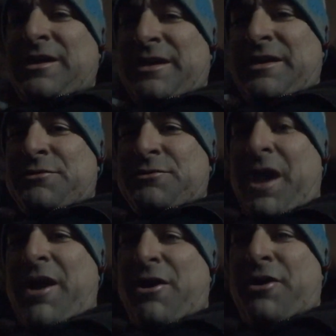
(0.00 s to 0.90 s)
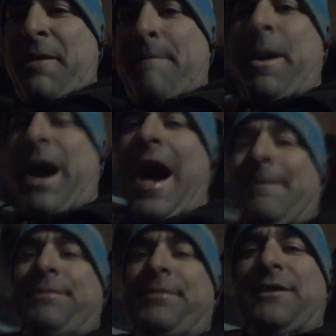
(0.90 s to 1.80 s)
I heard a pop
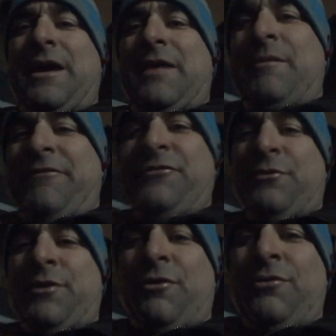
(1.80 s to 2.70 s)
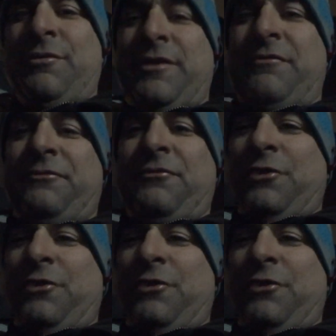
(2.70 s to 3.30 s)
and my foot went all the way to the floor.